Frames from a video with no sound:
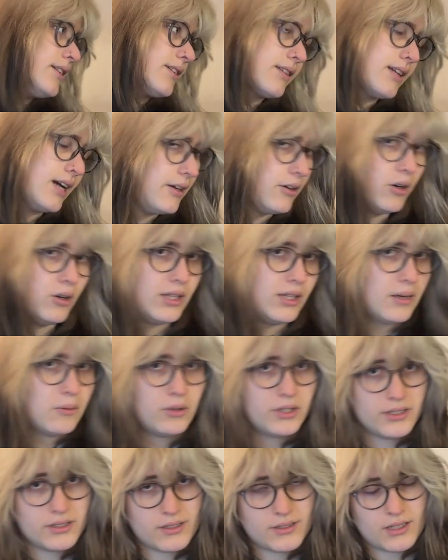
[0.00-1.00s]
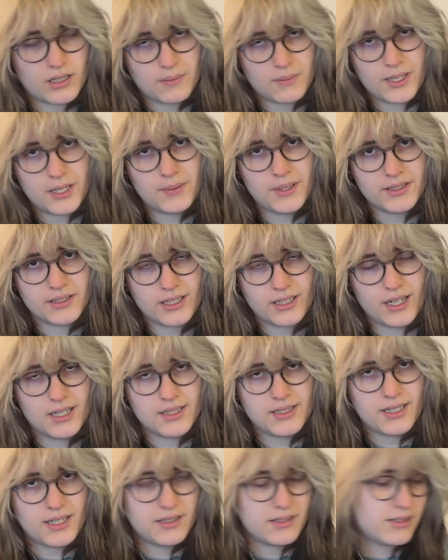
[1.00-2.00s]
kinda all I wanted to talk about the
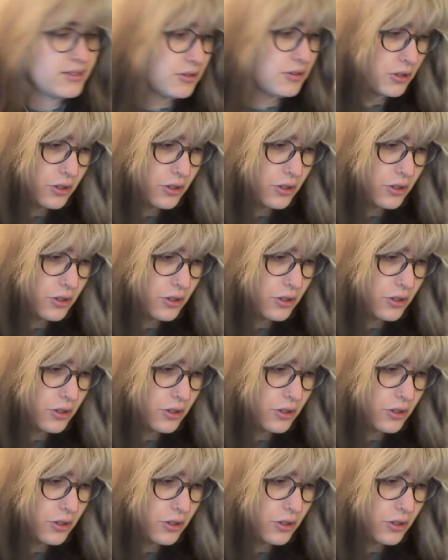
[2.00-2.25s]
content.